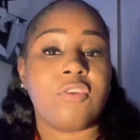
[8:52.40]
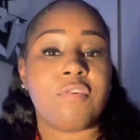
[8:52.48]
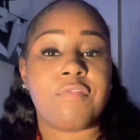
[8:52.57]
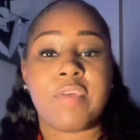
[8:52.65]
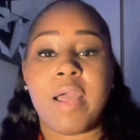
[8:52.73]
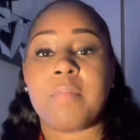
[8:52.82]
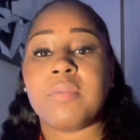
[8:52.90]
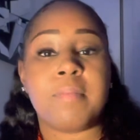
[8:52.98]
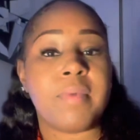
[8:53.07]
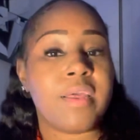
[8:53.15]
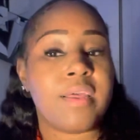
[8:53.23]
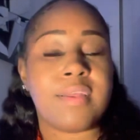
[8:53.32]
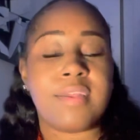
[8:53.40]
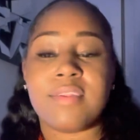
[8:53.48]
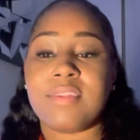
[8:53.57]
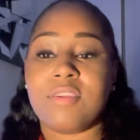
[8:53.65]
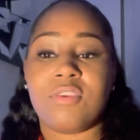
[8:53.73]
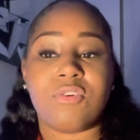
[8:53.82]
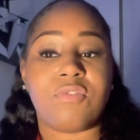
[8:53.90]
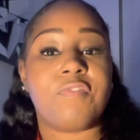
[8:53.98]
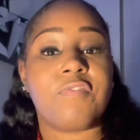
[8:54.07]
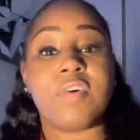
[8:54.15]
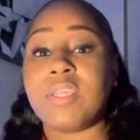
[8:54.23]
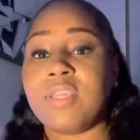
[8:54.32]
family man,
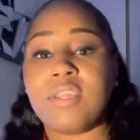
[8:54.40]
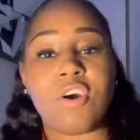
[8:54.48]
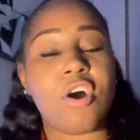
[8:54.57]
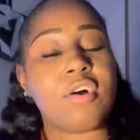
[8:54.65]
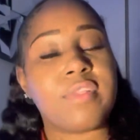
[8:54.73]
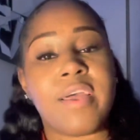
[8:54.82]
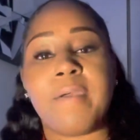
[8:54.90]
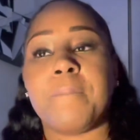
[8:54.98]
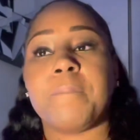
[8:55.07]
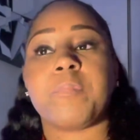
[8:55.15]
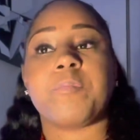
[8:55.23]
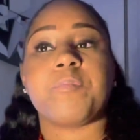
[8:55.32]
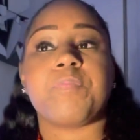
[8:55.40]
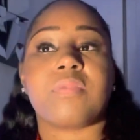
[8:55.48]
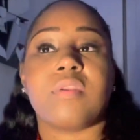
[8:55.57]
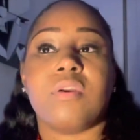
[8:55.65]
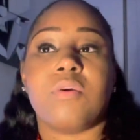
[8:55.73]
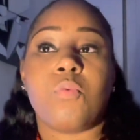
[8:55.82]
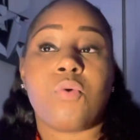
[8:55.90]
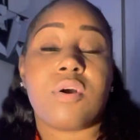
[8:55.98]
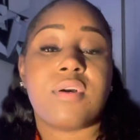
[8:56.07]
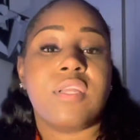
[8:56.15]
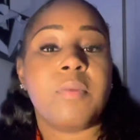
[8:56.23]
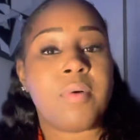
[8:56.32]
funny, all that. What
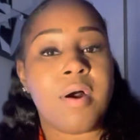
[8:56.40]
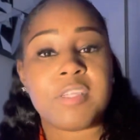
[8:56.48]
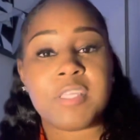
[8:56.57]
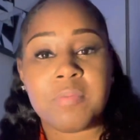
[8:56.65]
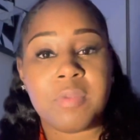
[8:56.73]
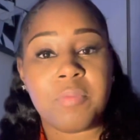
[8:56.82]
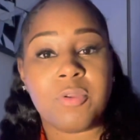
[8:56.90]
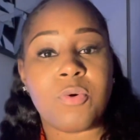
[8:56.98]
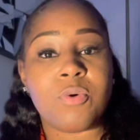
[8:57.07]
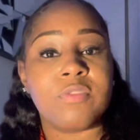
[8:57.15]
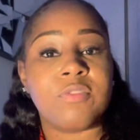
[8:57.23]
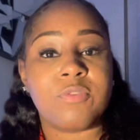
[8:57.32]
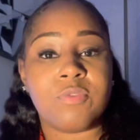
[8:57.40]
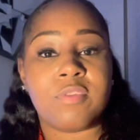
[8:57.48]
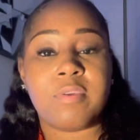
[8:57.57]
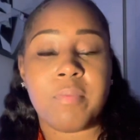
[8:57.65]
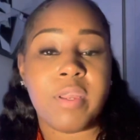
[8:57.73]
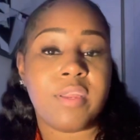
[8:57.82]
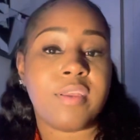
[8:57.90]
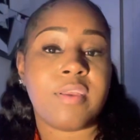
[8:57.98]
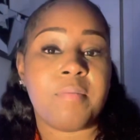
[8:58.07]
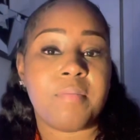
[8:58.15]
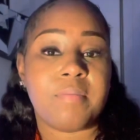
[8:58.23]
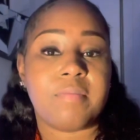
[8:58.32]
could he possibly be going through to make
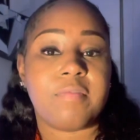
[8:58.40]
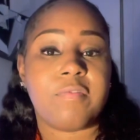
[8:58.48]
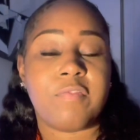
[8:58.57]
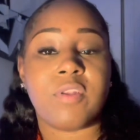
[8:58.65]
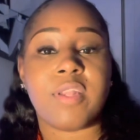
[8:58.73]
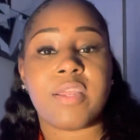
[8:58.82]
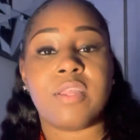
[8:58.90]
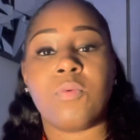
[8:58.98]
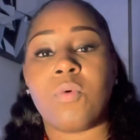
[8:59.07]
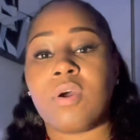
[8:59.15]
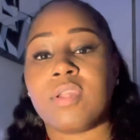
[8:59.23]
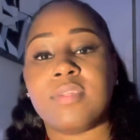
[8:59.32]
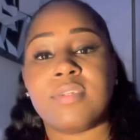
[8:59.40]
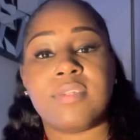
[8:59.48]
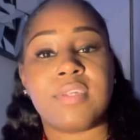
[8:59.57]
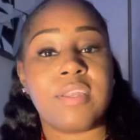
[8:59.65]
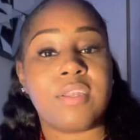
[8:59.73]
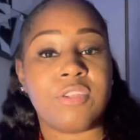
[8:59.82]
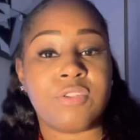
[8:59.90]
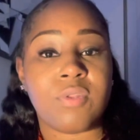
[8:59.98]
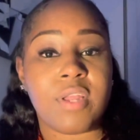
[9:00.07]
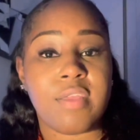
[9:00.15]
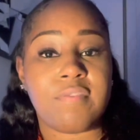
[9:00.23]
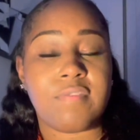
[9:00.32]
him feel like he wanted to take his own
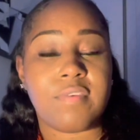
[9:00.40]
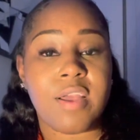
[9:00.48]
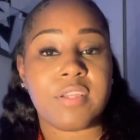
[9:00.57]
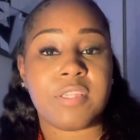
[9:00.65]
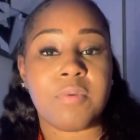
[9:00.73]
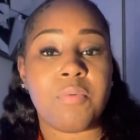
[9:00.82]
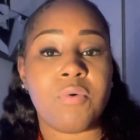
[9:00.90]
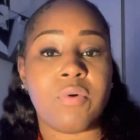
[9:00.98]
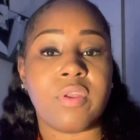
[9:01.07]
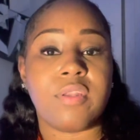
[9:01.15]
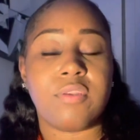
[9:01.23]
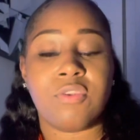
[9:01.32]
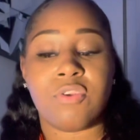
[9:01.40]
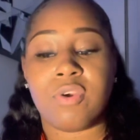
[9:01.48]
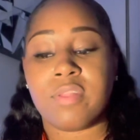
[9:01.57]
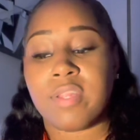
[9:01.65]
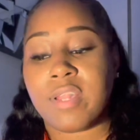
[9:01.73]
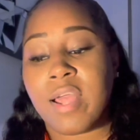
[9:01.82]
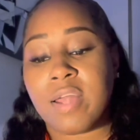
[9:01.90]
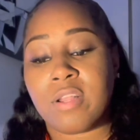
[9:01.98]
life at some point, And then I had